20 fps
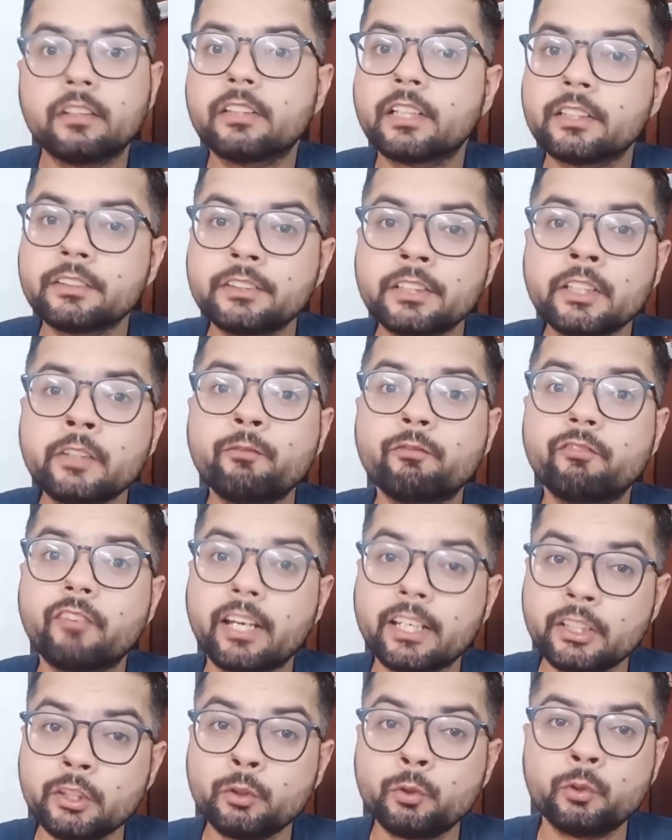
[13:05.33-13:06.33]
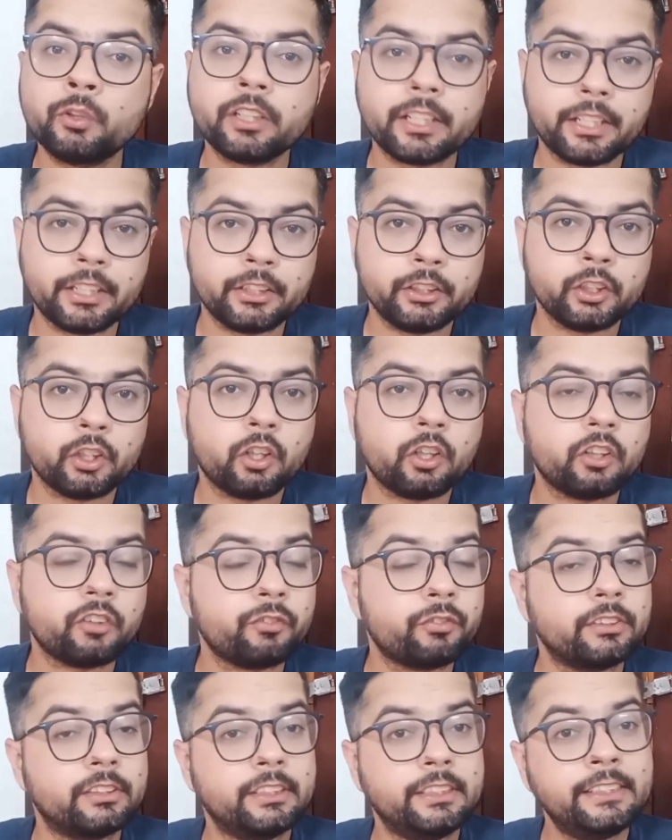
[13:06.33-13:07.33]
Another very good area
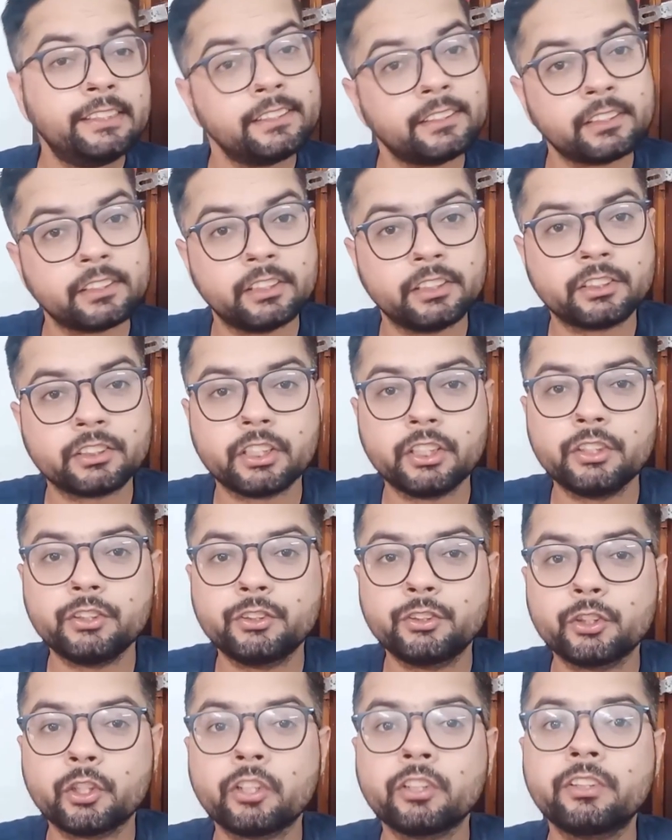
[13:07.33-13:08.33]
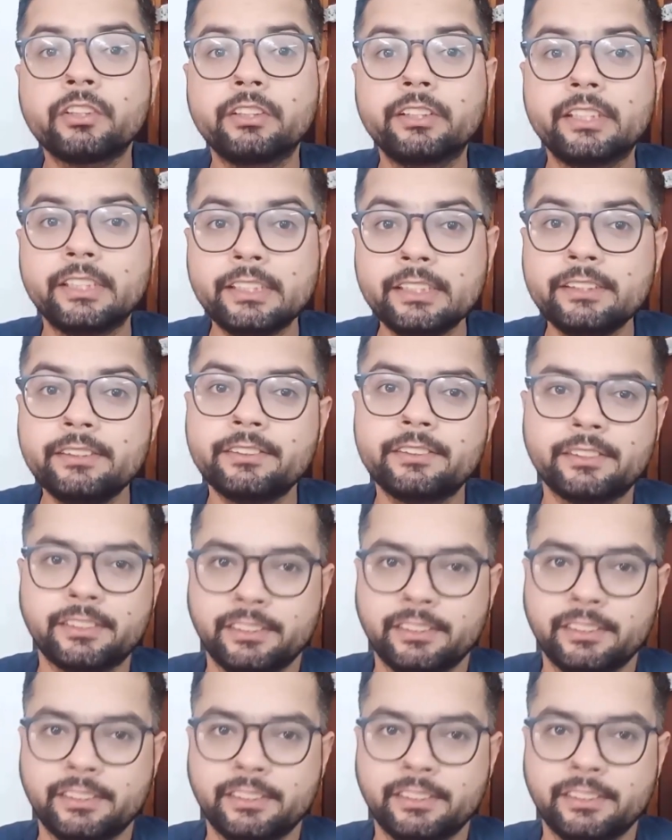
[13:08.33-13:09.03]
of research is your green